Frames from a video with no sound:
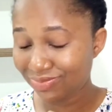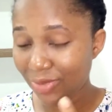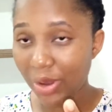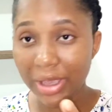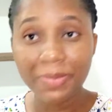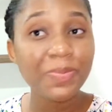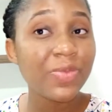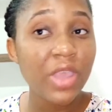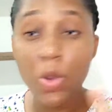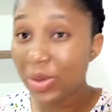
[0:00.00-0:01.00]
okay,
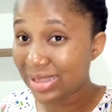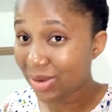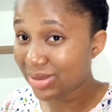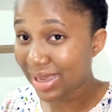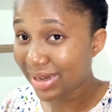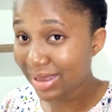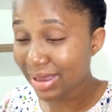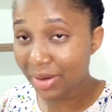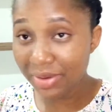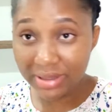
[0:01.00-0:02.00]
without any
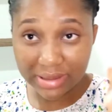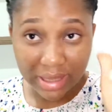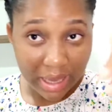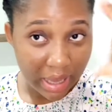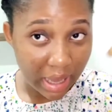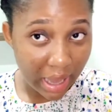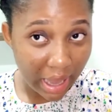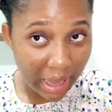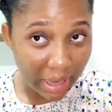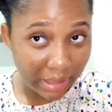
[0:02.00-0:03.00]
earrings
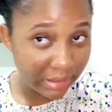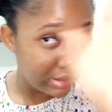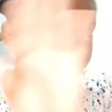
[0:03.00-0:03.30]
and